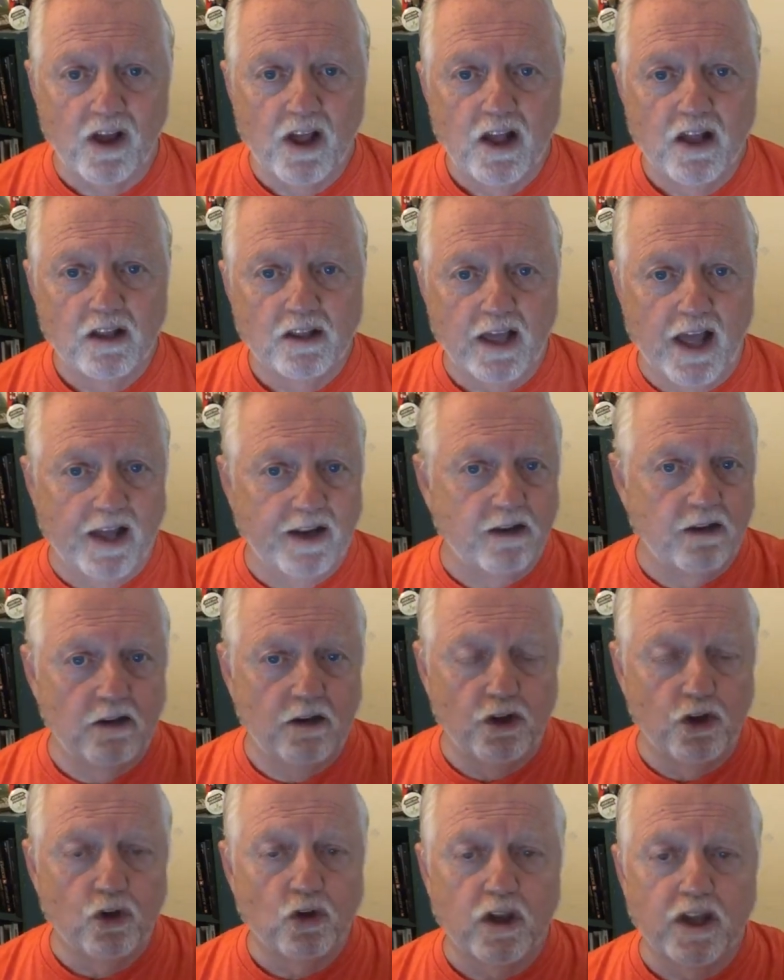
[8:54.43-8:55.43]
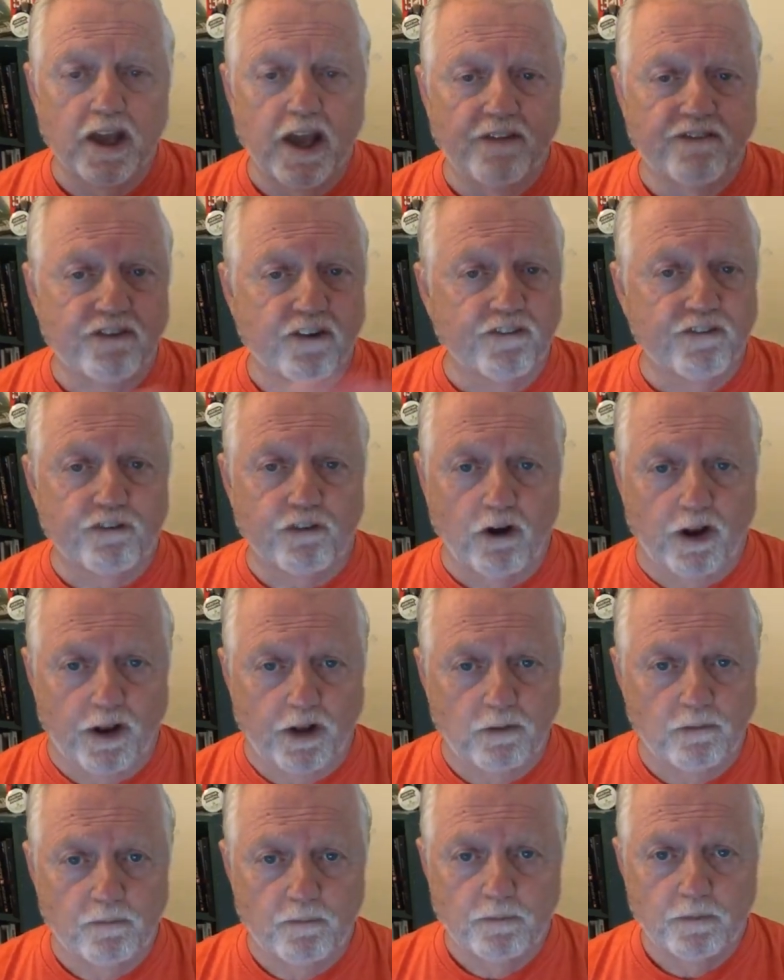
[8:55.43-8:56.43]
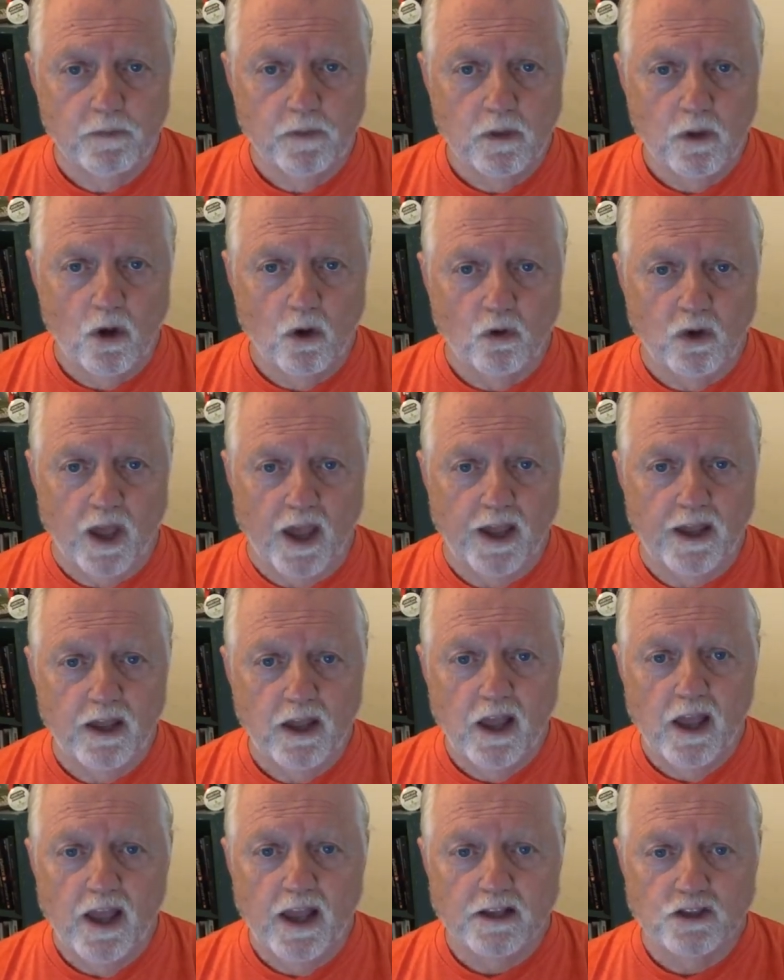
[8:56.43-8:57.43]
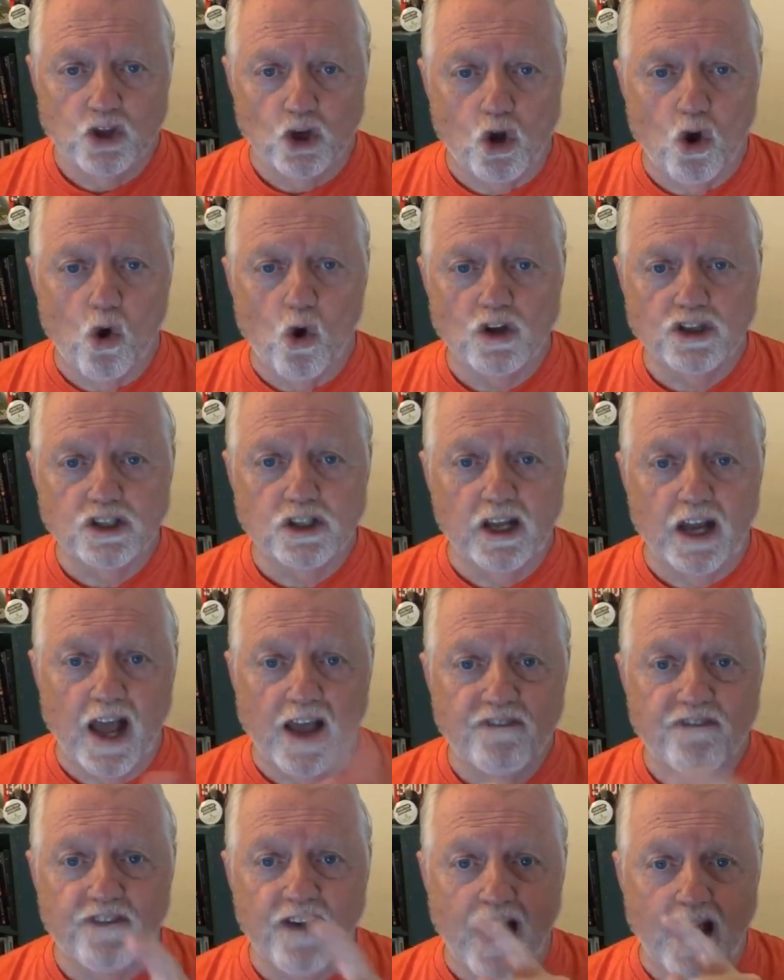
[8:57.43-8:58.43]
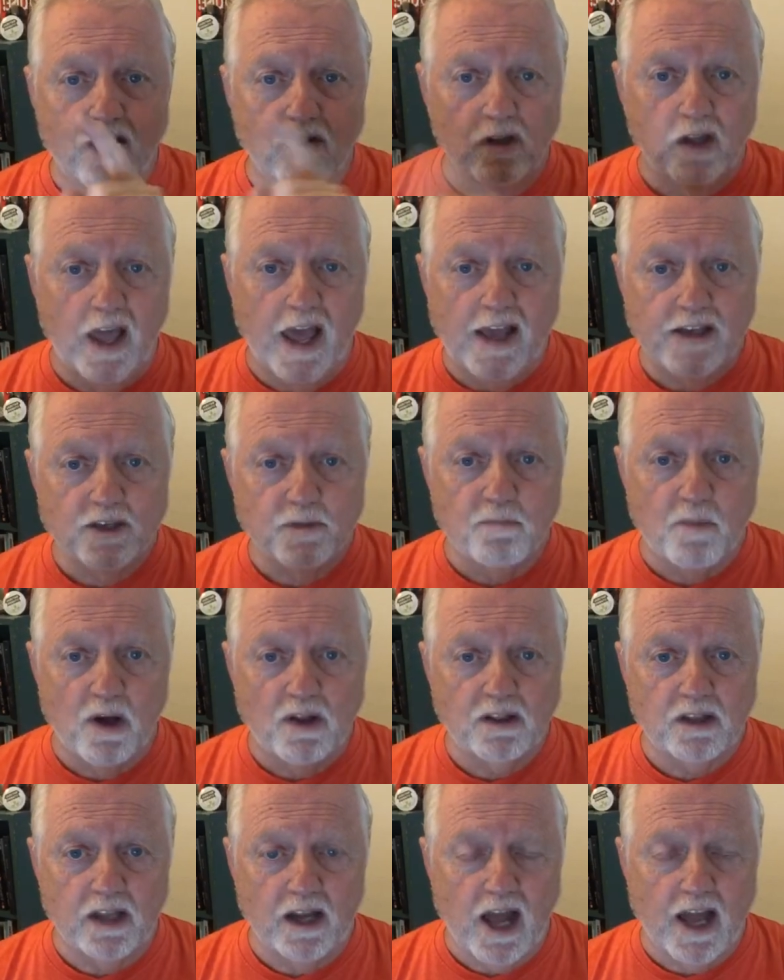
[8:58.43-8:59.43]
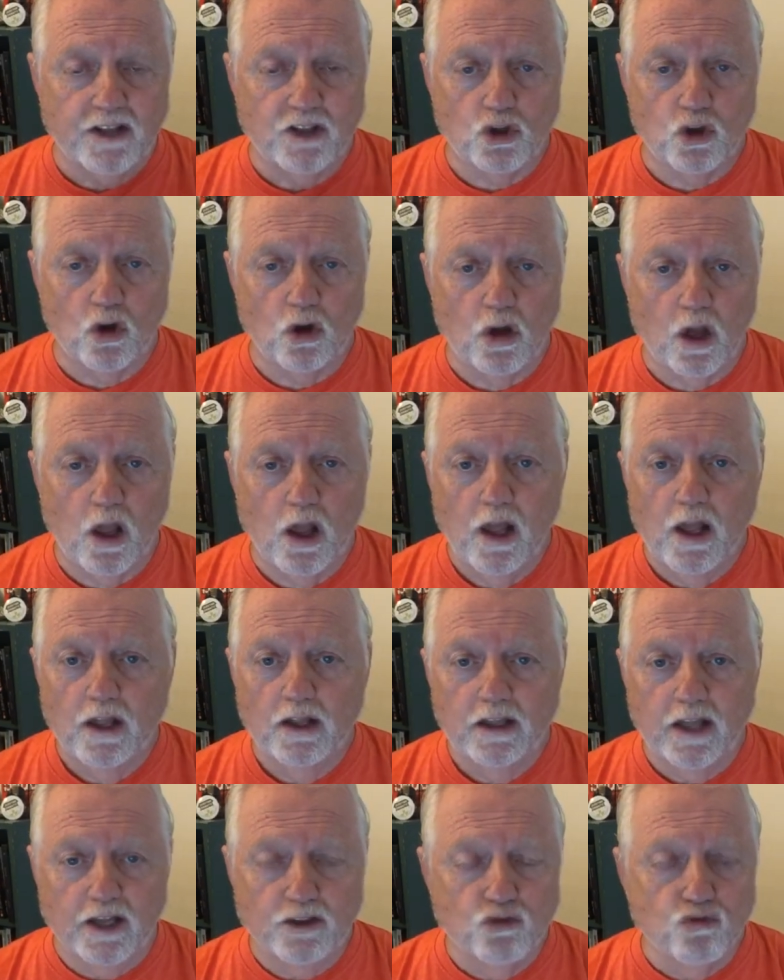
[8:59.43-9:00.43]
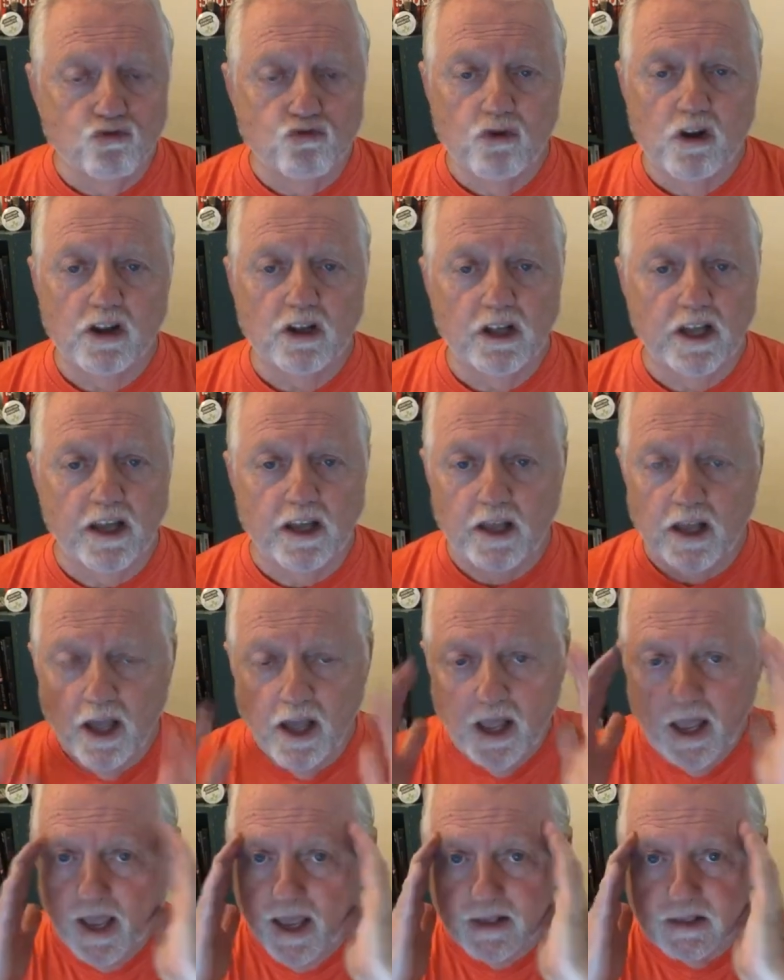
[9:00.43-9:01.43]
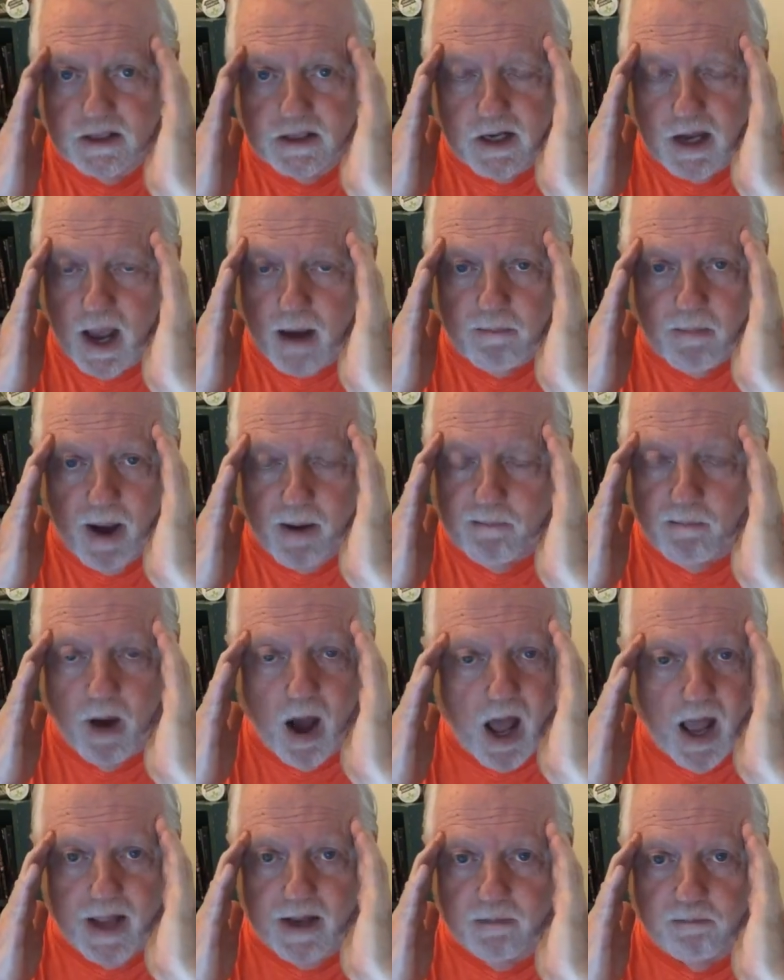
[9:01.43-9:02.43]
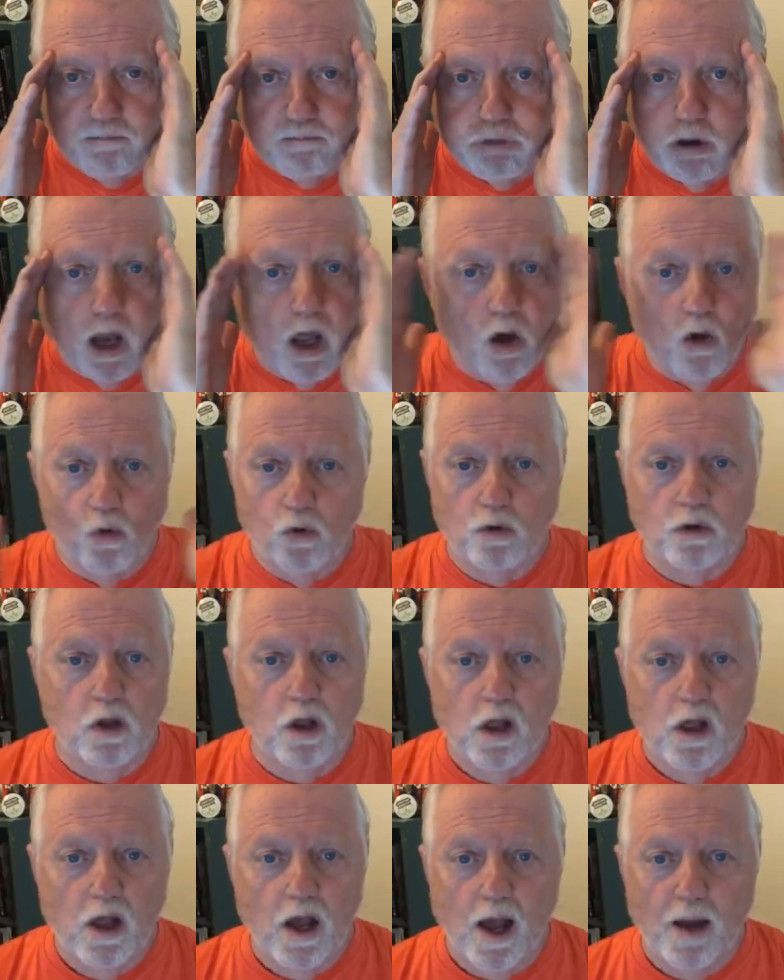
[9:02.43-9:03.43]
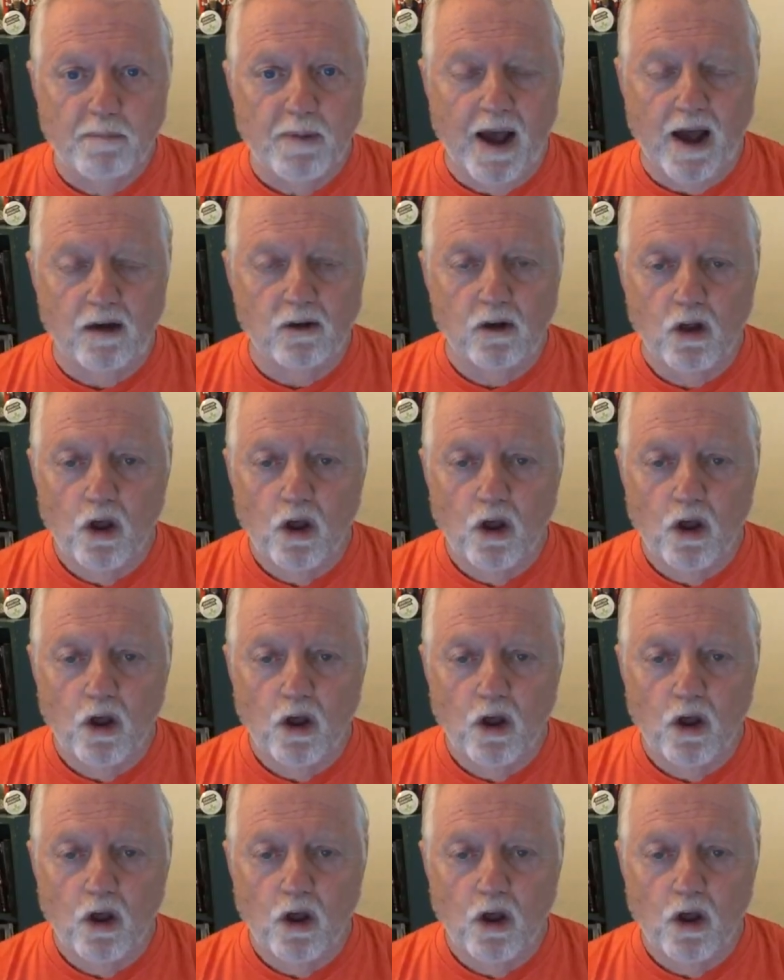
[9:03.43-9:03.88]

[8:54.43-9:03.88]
that you can get for free, okay? It's a course that I found last month that I took that's really, it's got my mind blown about